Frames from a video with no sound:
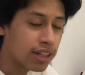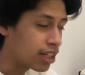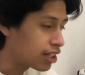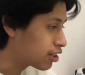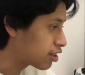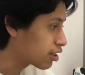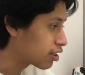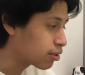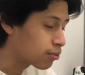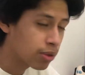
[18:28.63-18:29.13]
you're
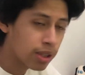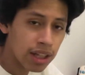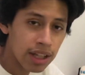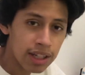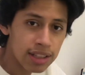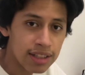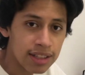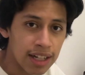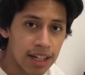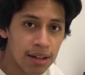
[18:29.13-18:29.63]
going to realize,
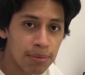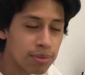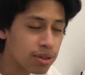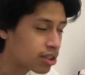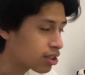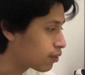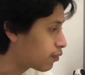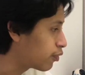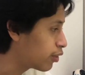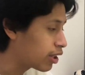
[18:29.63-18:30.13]
damn,
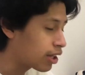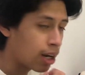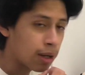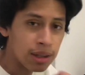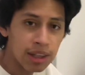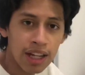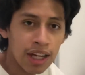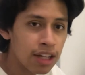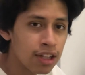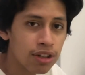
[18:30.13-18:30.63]
Mr. Feet, I
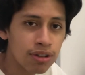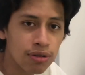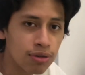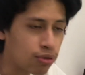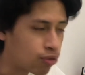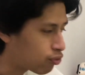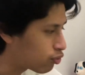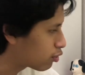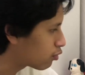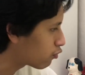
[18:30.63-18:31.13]
thank you
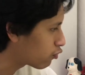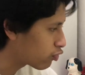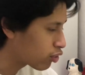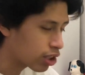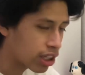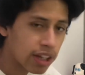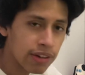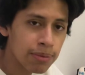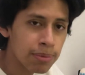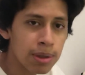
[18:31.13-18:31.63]
for
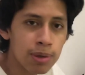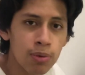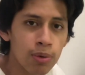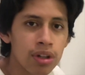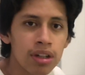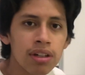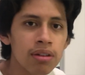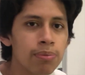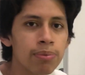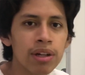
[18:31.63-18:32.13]
giving me one of
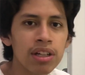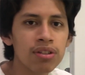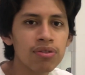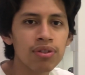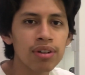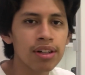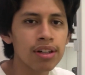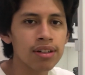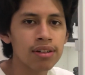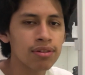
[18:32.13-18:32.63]
the best
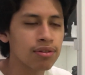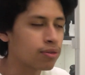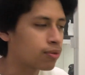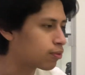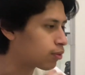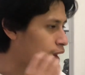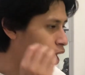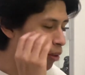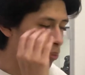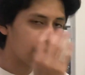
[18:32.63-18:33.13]
figures, or
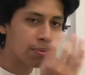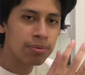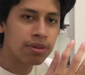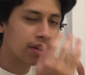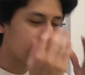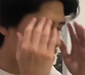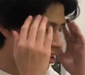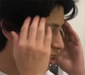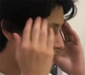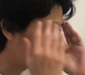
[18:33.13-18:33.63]
helping me
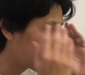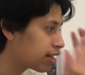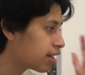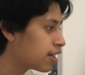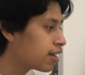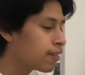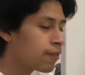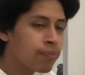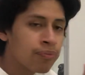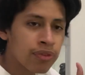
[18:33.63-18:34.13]
decide
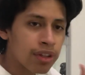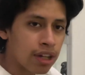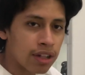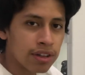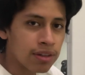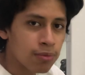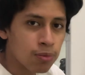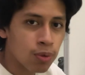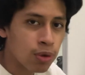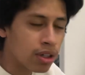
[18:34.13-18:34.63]

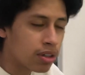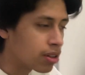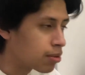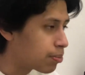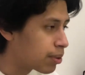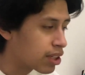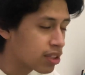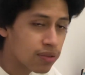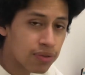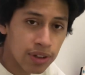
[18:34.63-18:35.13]
on one of the
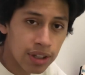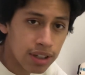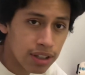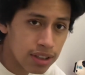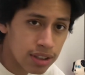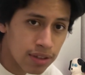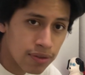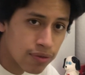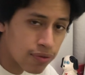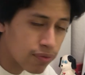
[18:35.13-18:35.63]
best figures of